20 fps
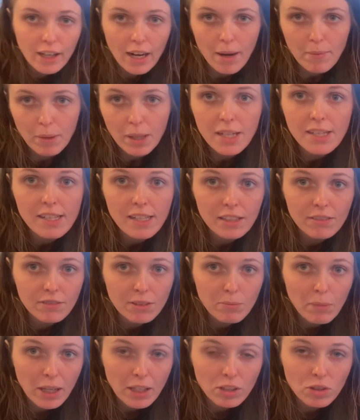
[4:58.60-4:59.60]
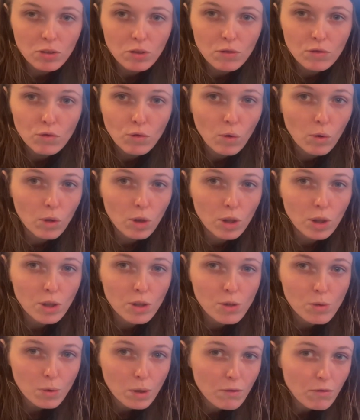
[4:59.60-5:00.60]
I'm gonna set it for manual
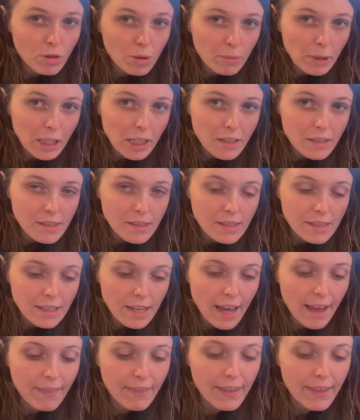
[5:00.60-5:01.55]
for 24 minutes, and